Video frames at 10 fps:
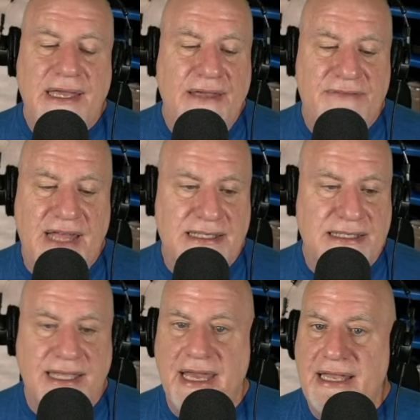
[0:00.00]
If that's
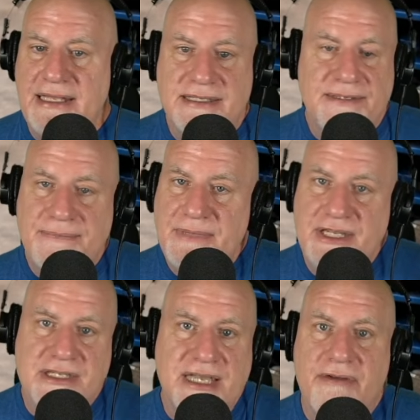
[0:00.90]
the case, you
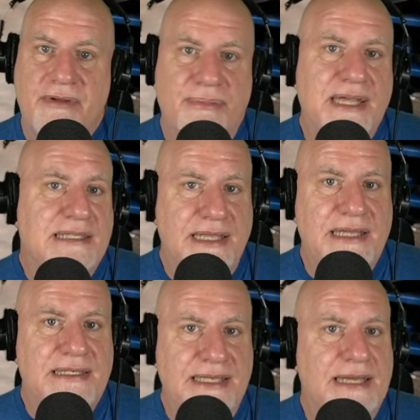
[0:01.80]
just got to replace the
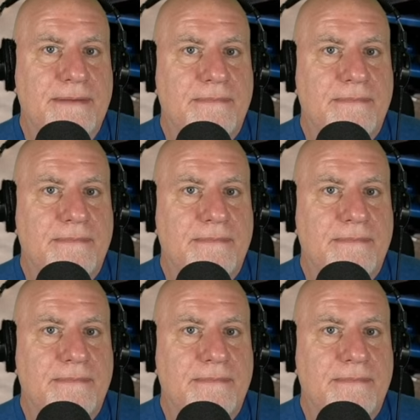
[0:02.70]
ECM.